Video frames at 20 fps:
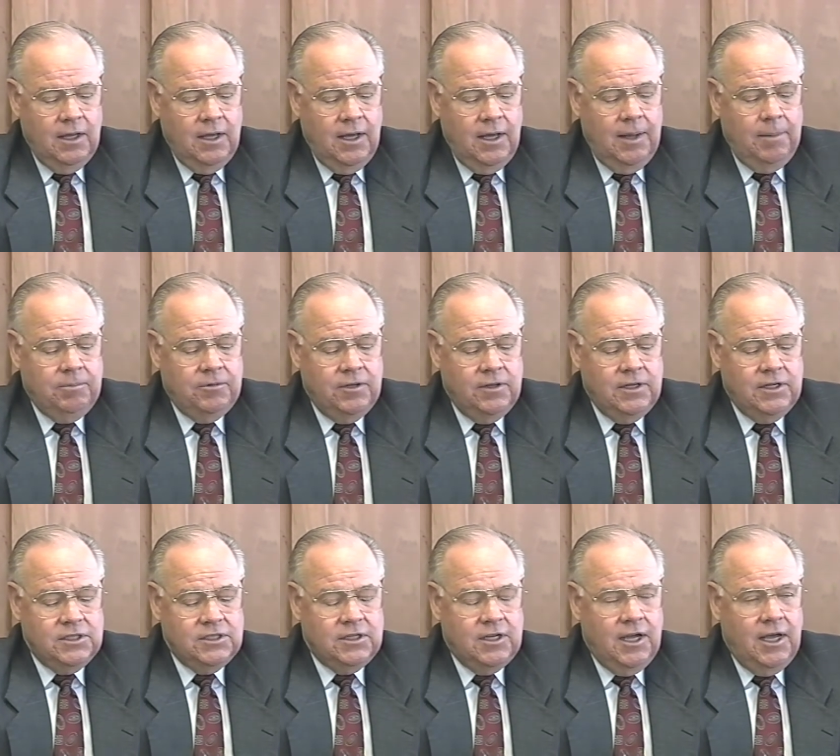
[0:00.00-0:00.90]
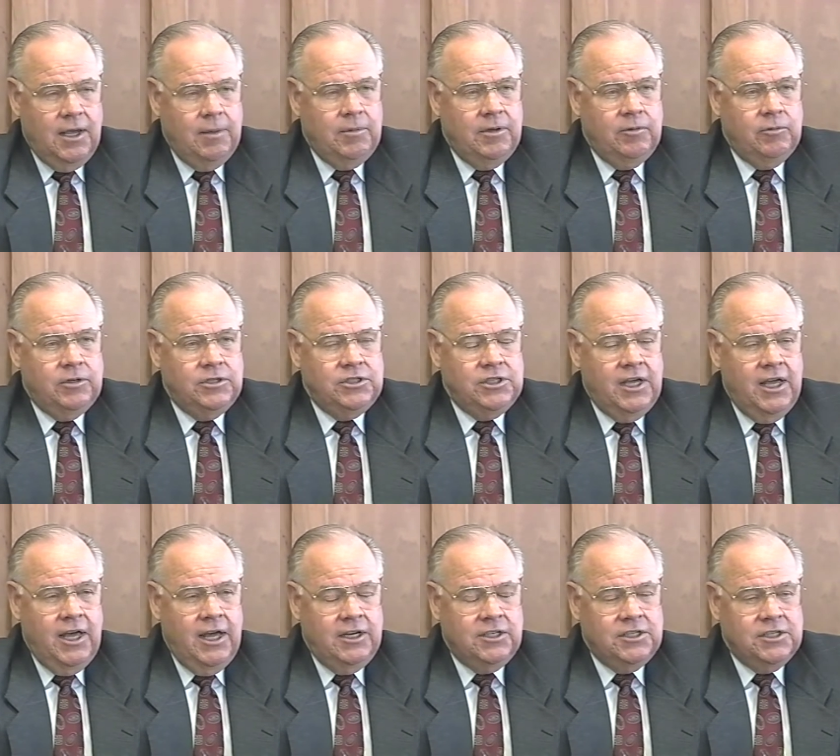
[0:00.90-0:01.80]
Up to this time, it would
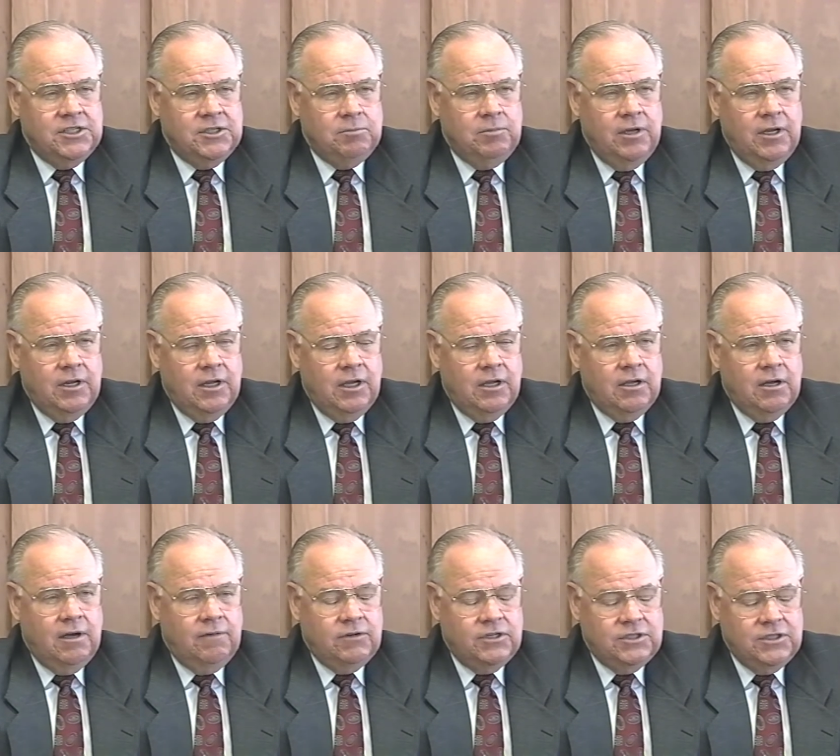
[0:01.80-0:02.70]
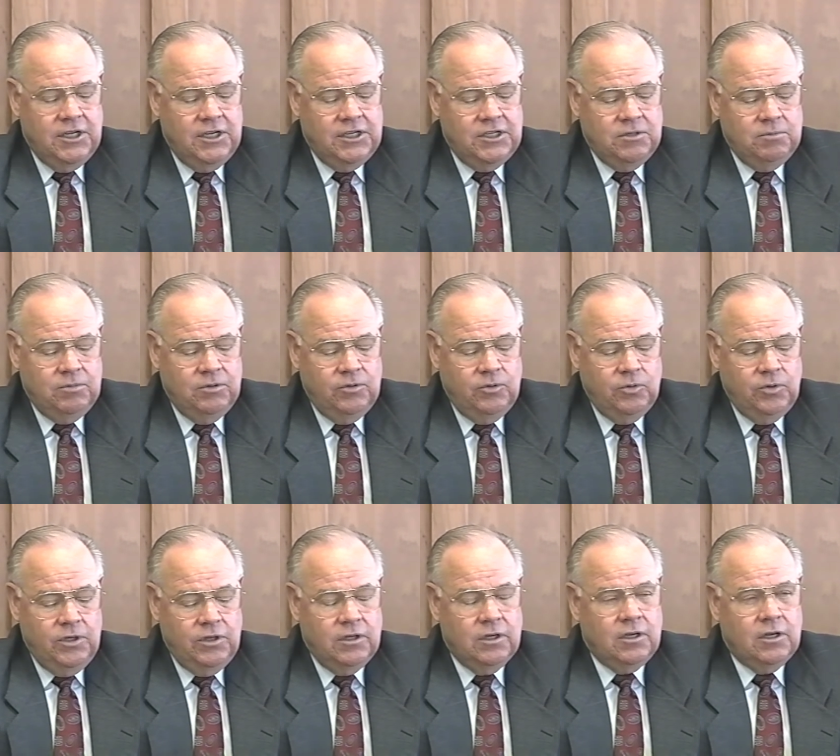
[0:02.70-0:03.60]
had just been a conversation
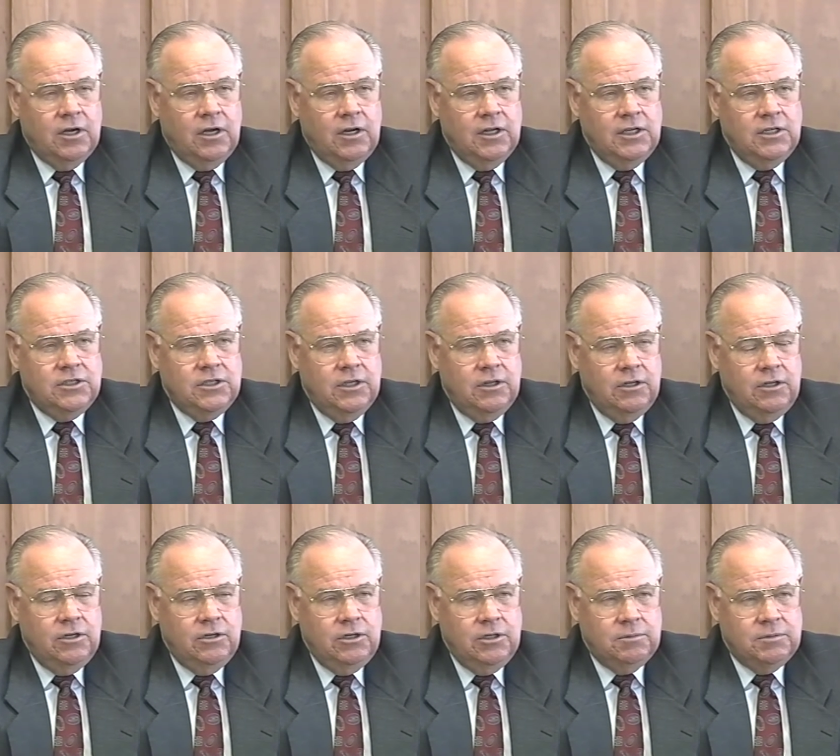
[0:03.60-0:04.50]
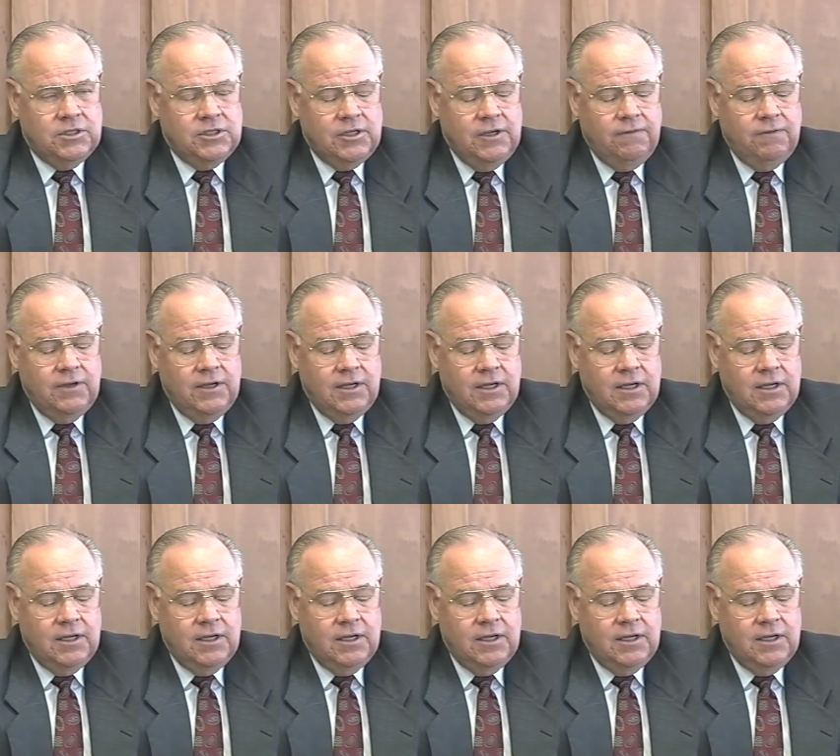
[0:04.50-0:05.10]
between the college and the Union Pacific.